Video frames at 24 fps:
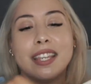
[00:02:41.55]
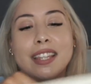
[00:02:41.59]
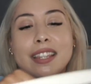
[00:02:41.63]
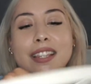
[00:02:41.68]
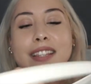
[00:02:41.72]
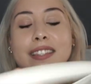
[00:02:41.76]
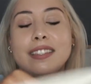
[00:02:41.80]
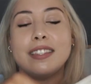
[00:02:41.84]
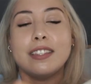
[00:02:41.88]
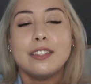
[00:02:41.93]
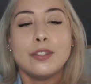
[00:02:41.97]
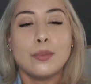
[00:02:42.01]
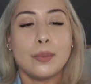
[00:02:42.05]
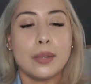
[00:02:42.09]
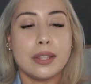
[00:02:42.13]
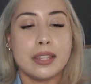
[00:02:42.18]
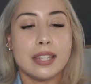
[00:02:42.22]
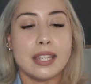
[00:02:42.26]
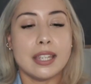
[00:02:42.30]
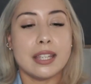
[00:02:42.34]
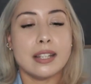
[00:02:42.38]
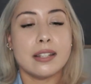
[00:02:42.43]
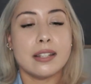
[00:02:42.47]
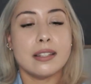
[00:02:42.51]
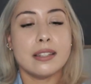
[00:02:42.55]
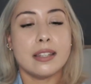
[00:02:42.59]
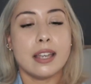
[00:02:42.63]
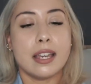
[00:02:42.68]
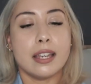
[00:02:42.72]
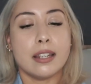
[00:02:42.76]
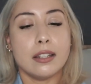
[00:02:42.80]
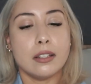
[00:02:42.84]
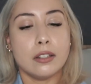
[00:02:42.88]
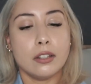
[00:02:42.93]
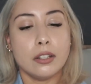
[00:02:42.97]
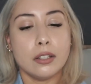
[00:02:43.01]
This is what the
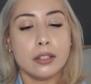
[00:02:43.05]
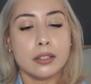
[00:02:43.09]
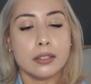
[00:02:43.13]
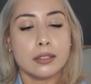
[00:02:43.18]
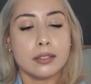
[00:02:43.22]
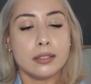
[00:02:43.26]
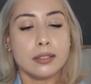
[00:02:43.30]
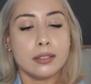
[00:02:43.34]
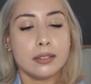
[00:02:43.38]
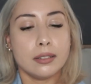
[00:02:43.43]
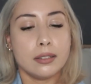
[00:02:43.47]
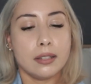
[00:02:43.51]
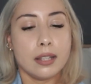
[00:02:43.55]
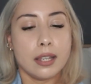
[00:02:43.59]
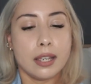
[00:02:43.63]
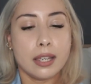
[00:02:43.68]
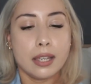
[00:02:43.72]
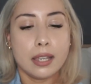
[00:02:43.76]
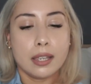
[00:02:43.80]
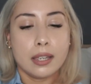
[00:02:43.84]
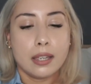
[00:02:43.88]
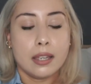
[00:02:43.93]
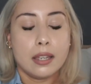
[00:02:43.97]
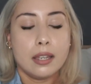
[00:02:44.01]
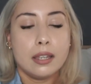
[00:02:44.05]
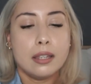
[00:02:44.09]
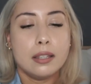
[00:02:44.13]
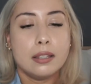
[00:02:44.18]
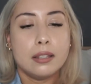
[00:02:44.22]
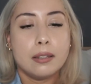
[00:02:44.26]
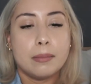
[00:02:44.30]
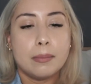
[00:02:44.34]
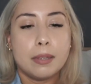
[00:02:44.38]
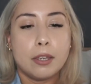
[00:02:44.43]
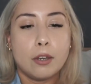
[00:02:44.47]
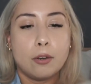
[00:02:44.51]
inside looks like.
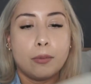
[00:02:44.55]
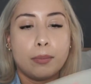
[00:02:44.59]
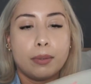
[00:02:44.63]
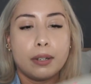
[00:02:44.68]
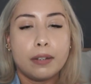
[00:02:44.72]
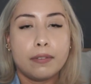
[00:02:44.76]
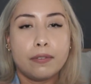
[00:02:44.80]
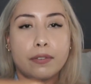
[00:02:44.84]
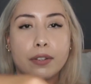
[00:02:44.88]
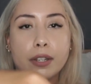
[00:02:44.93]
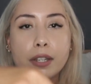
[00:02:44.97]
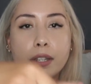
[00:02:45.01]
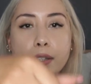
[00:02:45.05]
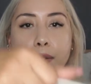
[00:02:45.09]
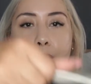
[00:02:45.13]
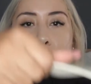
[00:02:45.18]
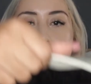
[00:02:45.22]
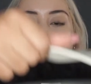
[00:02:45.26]
Let me open it for you.